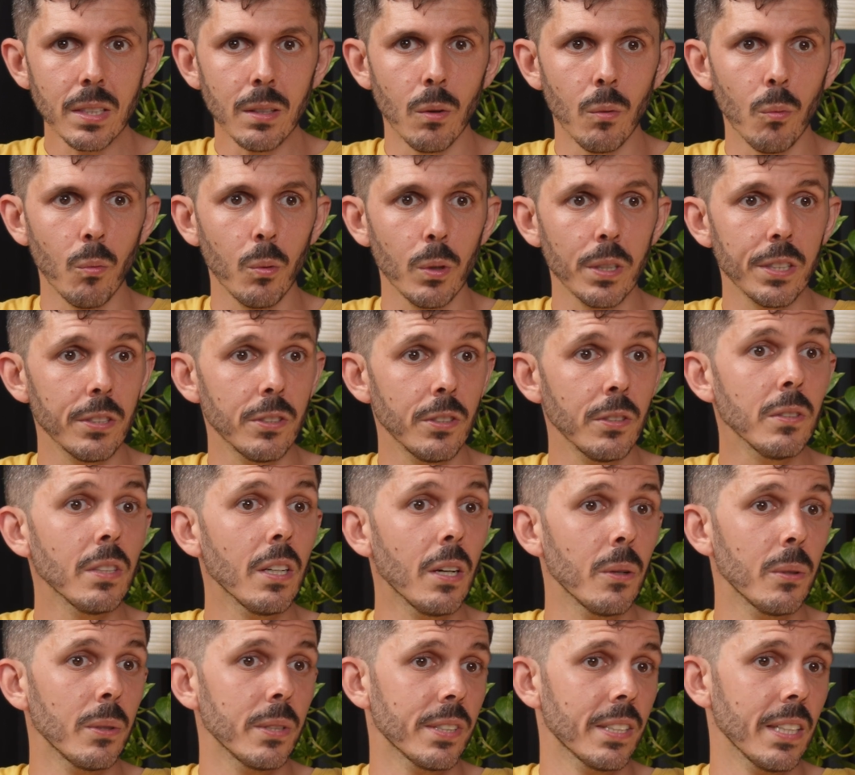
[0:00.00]
What you do
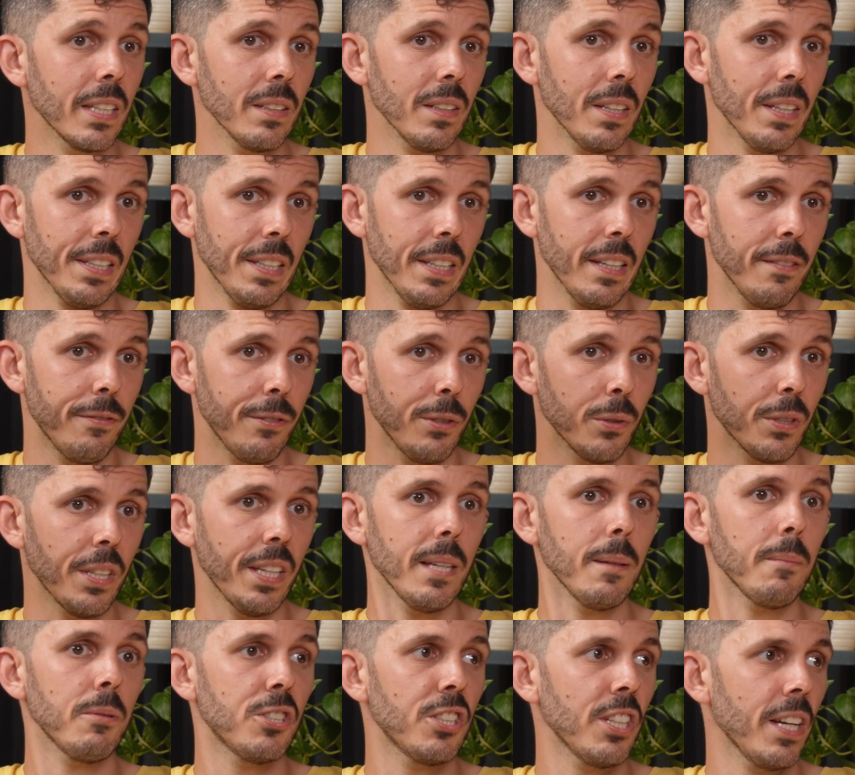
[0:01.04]
know is that like if you
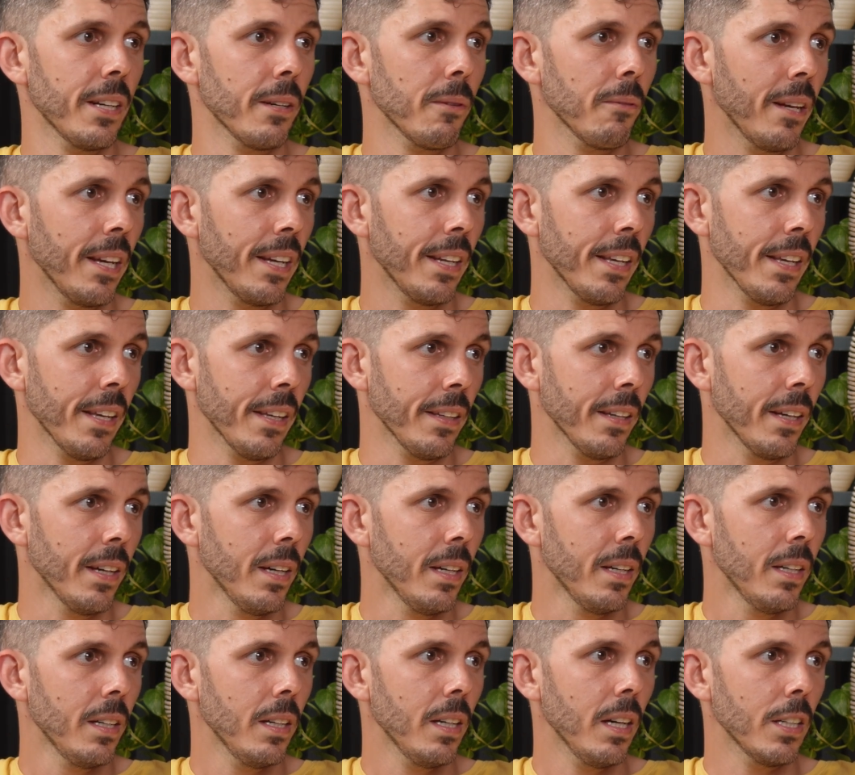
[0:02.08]
keep generating
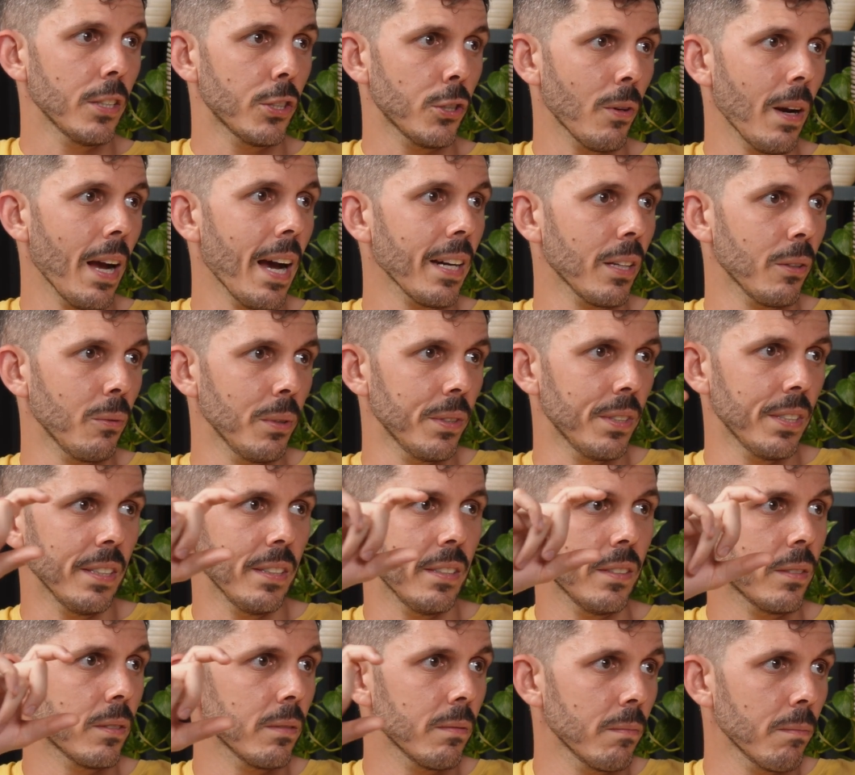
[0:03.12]
a track with
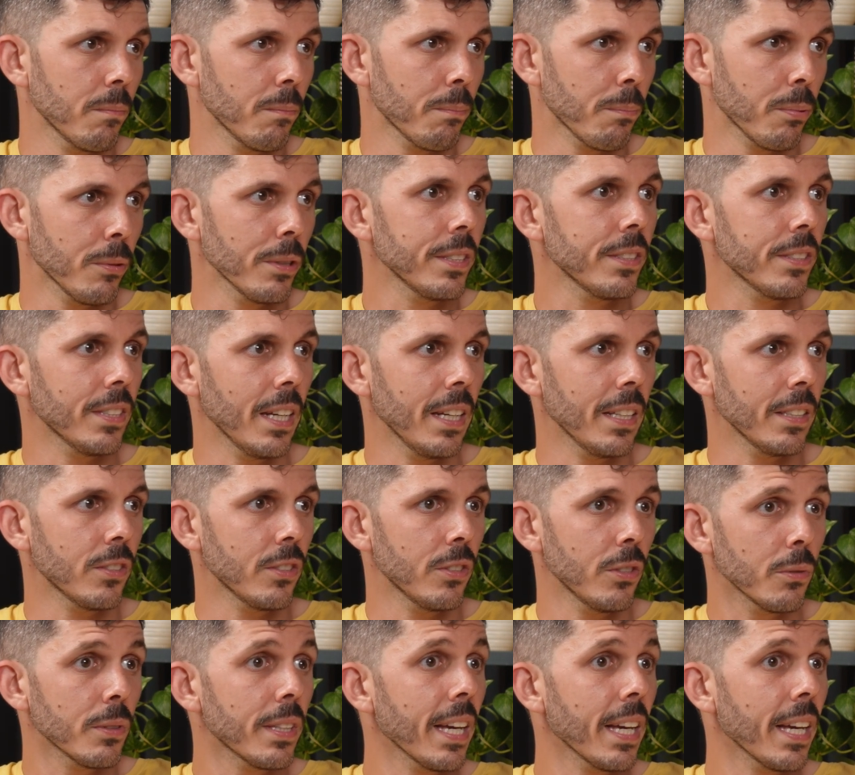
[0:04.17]
these presets, you